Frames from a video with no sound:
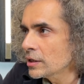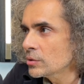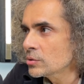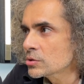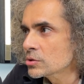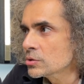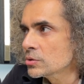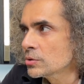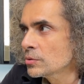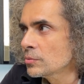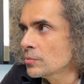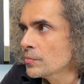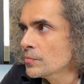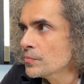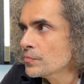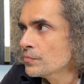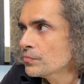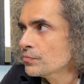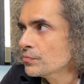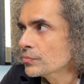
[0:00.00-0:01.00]
how to
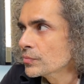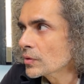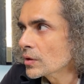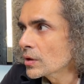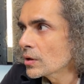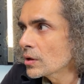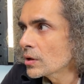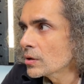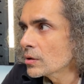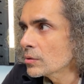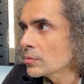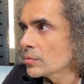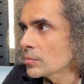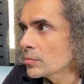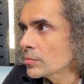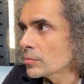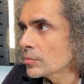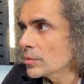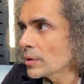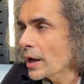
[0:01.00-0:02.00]
uh,
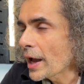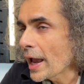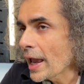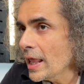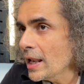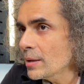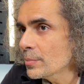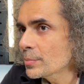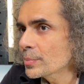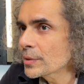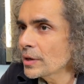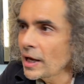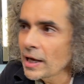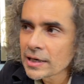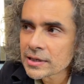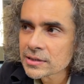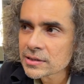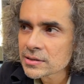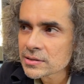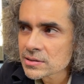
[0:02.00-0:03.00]
help
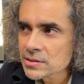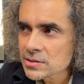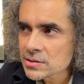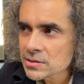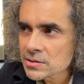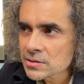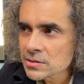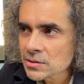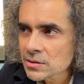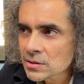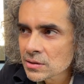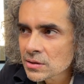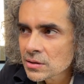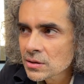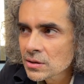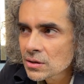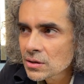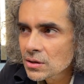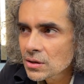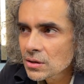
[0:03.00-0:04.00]
actors.
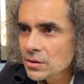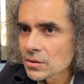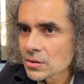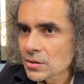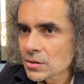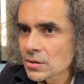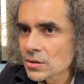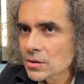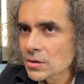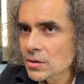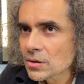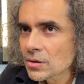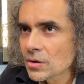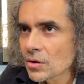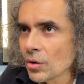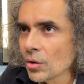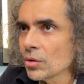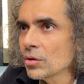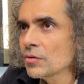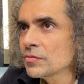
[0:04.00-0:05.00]

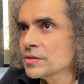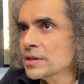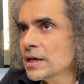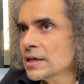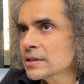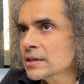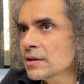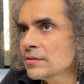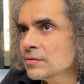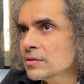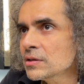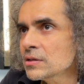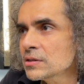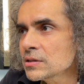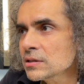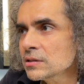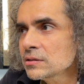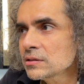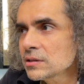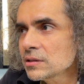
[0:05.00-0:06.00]
All of that I've
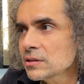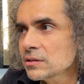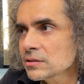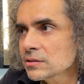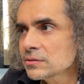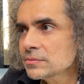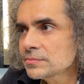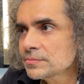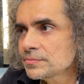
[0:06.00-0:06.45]
learned in theatre.